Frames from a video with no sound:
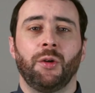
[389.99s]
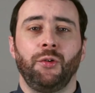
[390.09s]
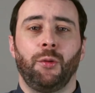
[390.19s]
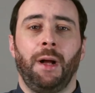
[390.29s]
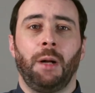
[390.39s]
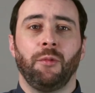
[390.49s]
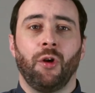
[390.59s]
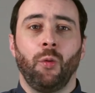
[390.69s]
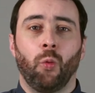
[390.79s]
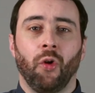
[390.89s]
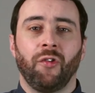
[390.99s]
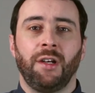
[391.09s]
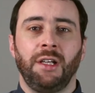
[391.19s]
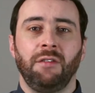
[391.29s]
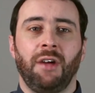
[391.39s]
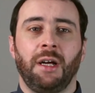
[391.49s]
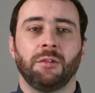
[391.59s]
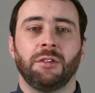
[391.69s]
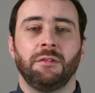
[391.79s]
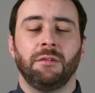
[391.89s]
on your maps and what to leave
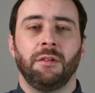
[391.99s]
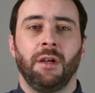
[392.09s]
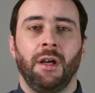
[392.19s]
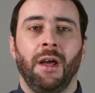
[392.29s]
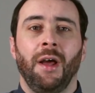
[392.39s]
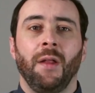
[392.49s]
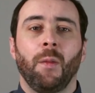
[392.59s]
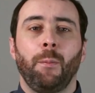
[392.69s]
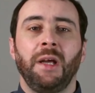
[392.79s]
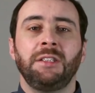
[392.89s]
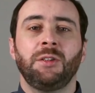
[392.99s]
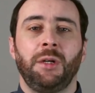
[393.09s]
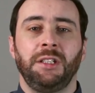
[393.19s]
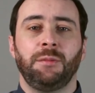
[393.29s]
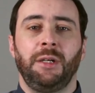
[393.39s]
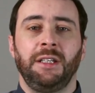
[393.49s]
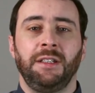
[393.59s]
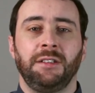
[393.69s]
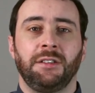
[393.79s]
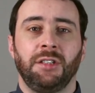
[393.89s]
out. The best way to make
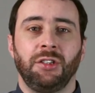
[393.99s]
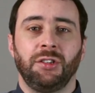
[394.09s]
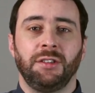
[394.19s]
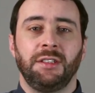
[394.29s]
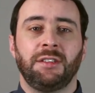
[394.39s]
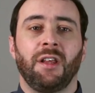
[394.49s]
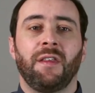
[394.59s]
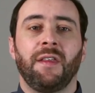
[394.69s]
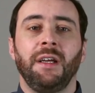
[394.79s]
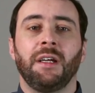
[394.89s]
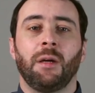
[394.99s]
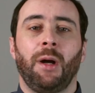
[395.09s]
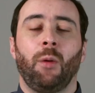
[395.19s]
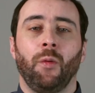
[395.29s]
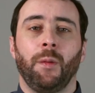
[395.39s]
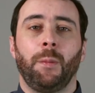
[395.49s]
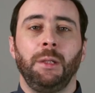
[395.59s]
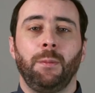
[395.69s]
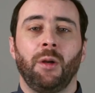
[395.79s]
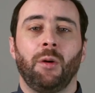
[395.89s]
these decisions is to think about what the
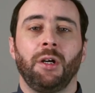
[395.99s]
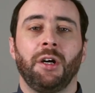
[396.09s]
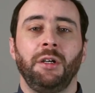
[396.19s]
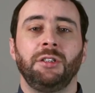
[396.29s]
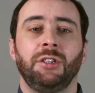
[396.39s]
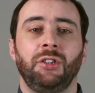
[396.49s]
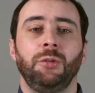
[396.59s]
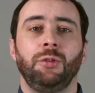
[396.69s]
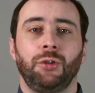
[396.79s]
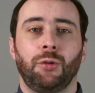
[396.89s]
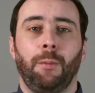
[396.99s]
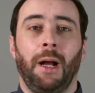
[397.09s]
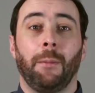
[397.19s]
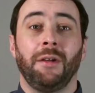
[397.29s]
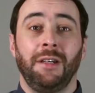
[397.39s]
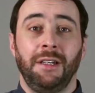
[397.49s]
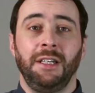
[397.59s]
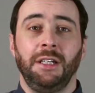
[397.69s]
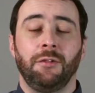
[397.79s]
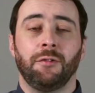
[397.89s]
people who are going to use your map
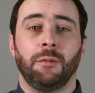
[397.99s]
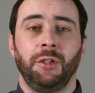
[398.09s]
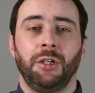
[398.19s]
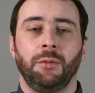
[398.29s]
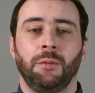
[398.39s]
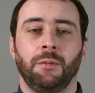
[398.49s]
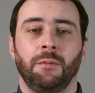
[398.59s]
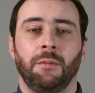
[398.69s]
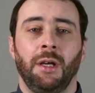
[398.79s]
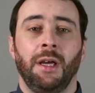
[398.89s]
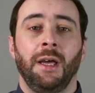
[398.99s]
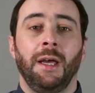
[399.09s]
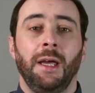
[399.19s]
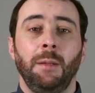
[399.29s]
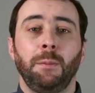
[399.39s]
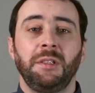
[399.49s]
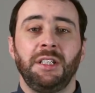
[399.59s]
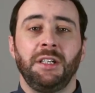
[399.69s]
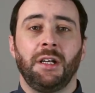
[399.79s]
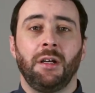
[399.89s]
need from you. In
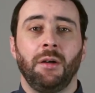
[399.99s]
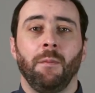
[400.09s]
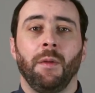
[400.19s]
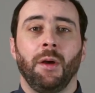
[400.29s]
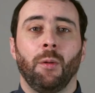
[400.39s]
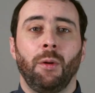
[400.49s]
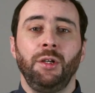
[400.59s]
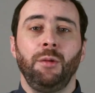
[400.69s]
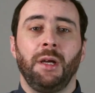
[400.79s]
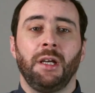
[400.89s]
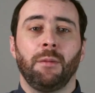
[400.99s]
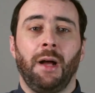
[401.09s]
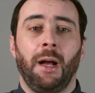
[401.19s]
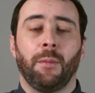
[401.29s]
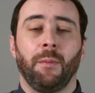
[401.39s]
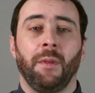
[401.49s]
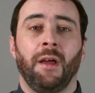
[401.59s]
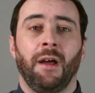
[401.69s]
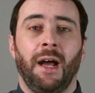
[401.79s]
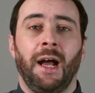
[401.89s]
particular, when you make a map,
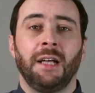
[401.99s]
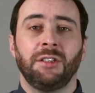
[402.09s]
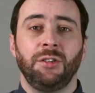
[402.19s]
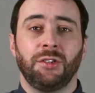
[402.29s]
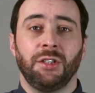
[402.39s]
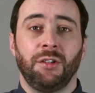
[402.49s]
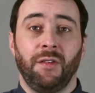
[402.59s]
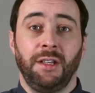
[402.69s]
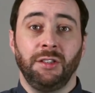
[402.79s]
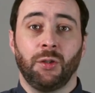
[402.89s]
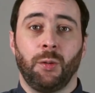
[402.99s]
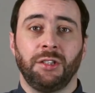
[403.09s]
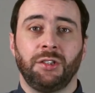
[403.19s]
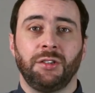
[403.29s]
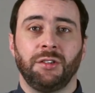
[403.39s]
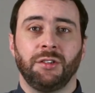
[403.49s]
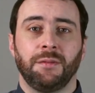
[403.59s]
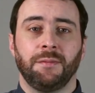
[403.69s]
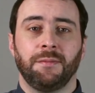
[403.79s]
ask yourself these questions.